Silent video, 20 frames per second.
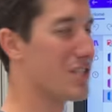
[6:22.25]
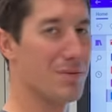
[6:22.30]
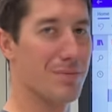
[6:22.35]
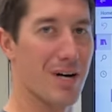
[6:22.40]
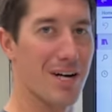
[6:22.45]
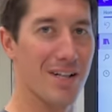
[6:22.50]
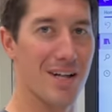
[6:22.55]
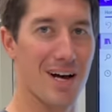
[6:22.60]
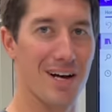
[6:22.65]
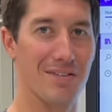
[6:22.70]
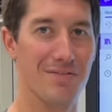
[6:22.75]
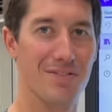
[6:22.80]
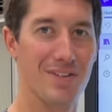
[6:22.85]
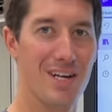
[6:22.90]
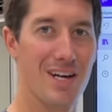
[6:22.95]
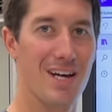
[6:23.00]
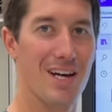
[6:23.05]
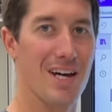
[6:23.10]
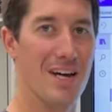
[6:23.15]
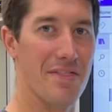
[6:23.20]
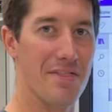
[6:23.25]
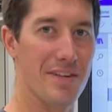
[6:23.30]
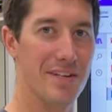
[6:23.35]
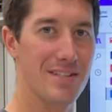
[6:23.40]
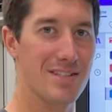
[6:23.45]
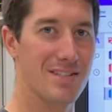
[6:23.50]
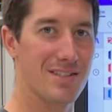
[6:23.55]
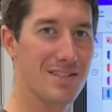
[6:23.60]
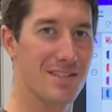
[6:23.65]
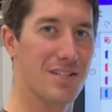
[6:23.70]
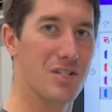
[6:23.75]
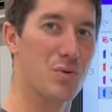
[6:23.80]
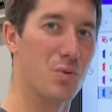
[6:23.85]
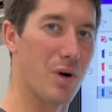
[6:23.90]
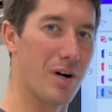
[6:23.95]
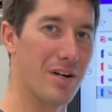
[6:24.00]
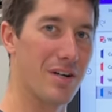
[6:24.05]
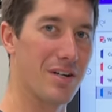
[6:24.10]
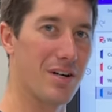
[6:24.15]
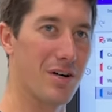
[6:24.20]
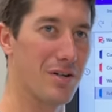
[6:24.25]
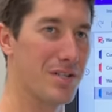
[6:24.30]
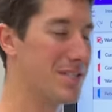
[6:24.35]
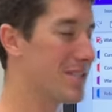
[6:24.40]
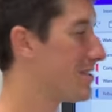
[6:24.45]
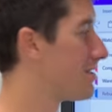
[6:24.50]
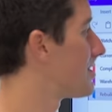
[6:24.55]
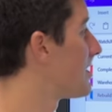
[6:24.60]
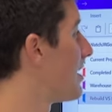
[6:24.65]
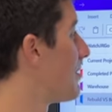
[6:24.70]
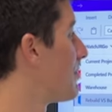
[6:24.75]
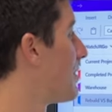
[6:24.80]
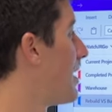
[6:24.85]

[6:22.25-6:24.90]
in my life, and this is where it always ends up.